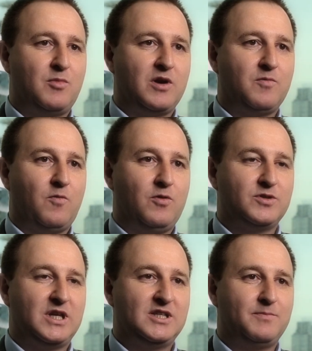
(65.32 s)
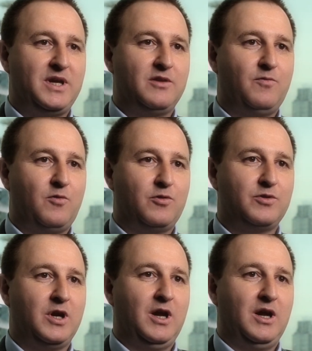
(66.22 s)
smartphones has been
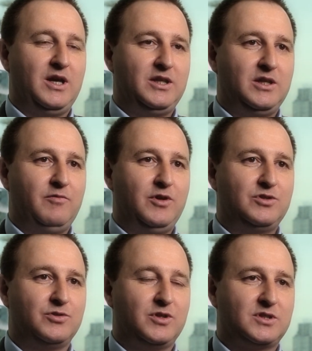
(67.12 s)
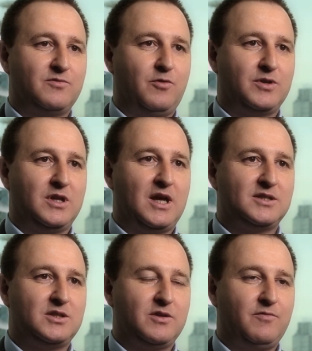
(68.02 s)
for individuals for the last